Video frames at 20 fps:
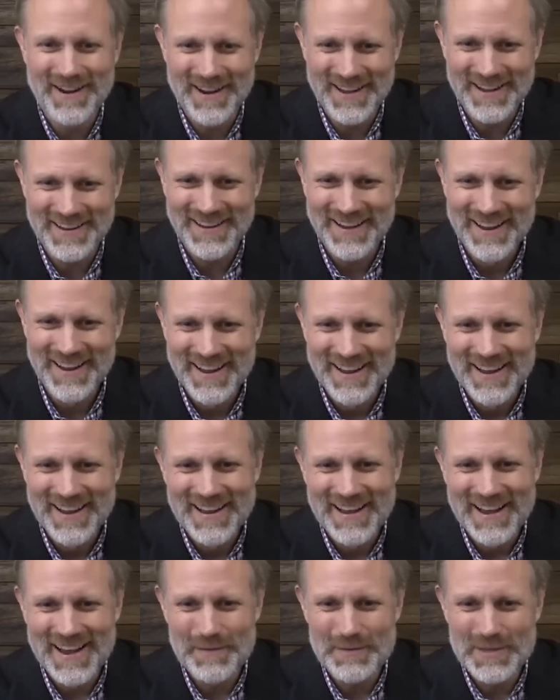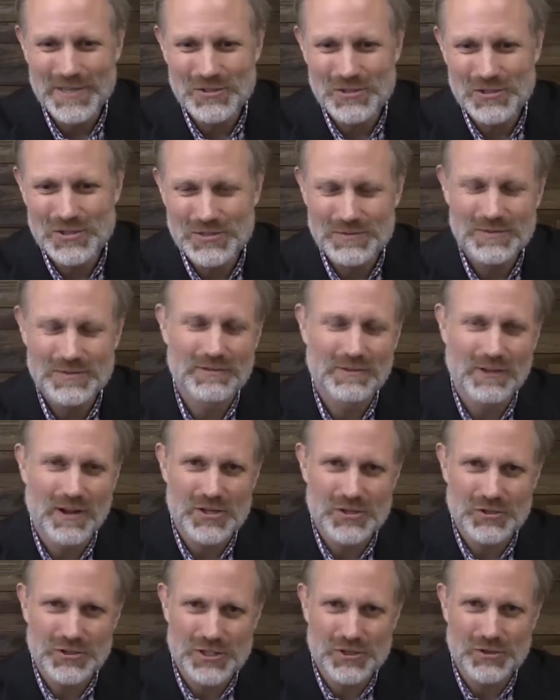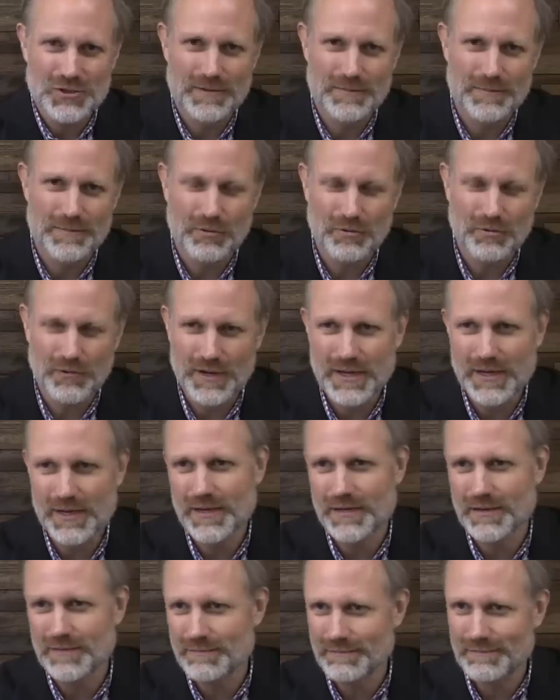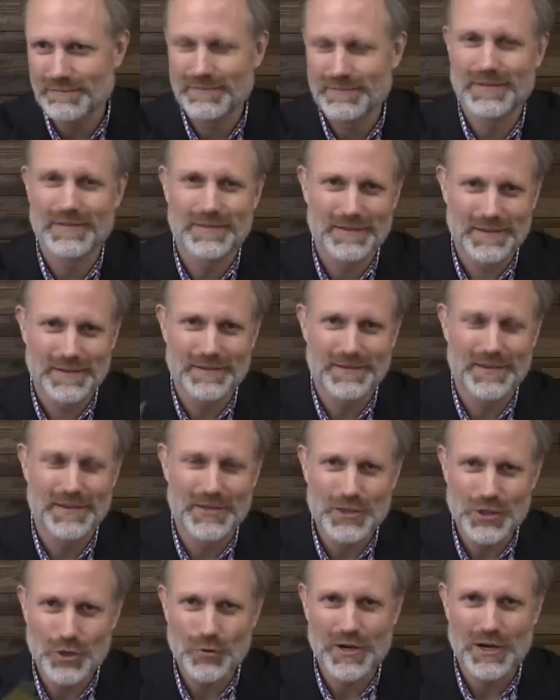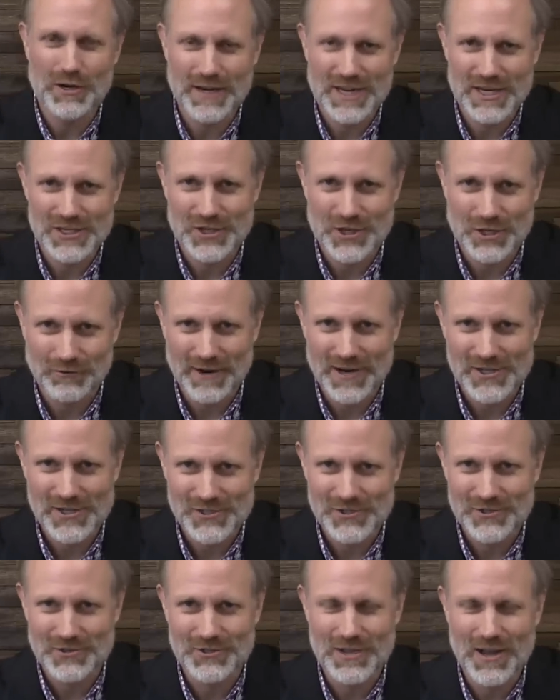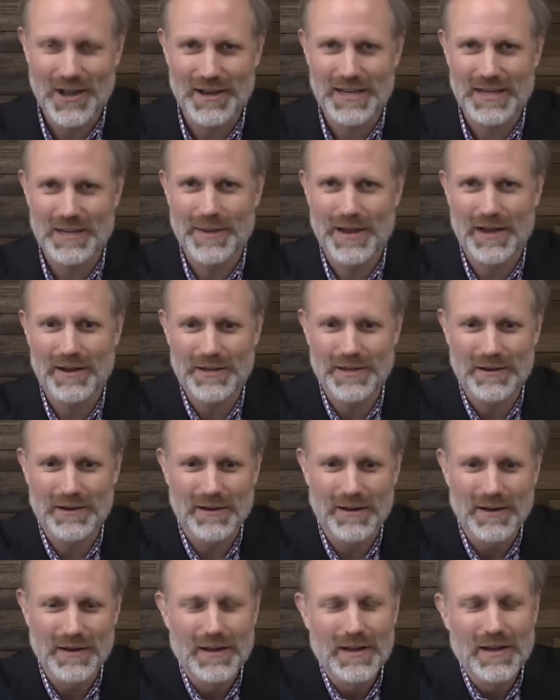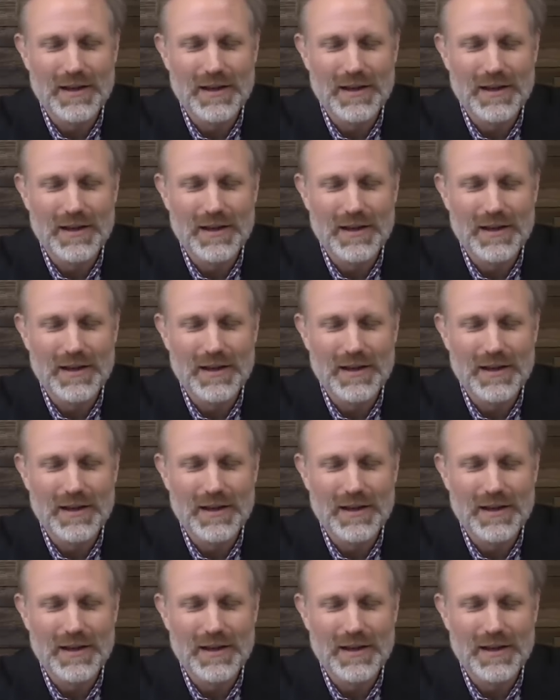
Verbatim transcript: I mean, this was largely sort of pre the, the new internet generation you're yeah. talking about here.